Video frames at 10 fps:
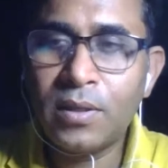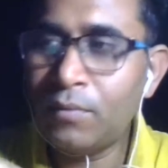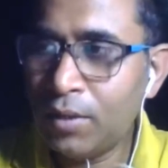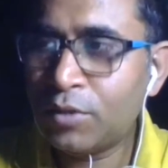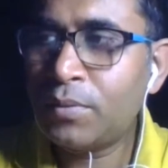
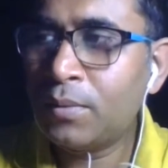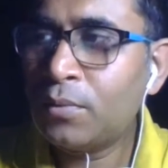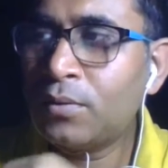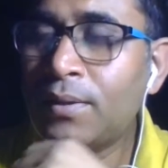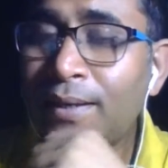I will explain
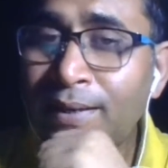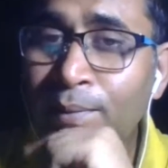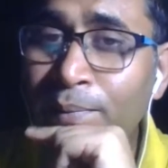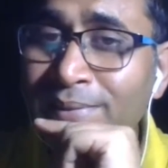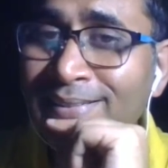about the
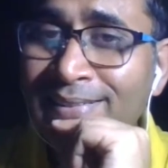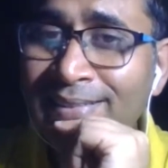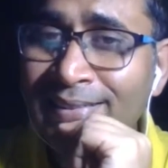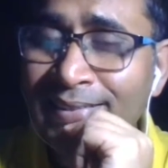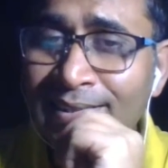landing page
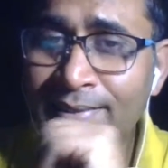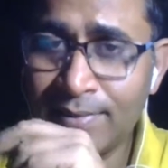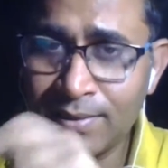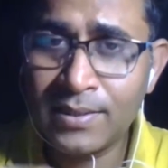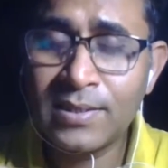
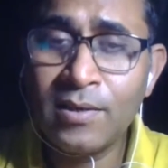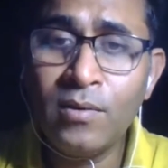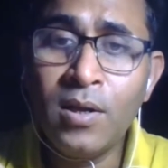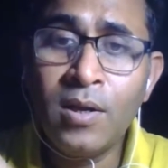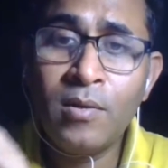in just now,